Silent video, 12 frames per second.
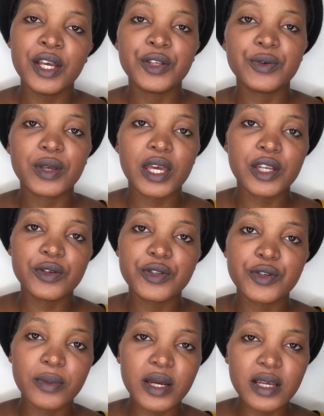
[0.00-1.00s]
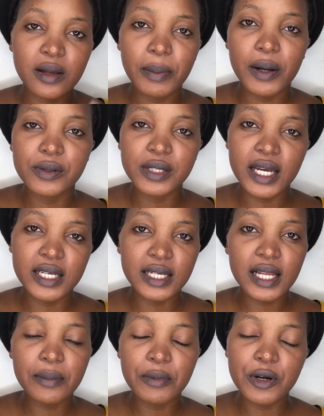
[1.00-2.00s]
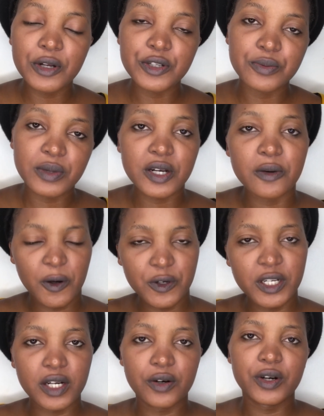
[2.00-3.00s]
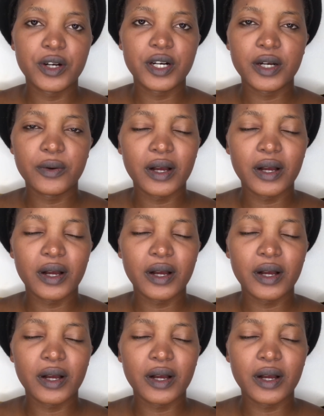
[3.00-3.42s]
you can use turmeric powder and lemon, turmeric powder or